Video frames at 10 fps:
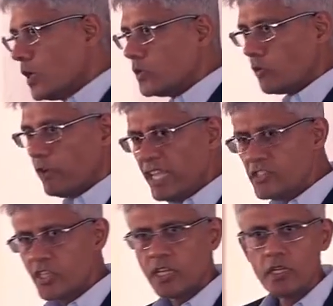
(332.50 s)
The
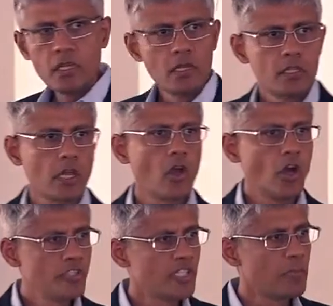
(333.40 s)
reason, the
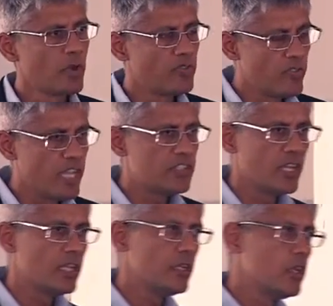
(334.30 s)
concept of
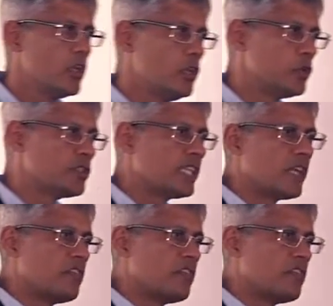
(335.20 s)
reason, using the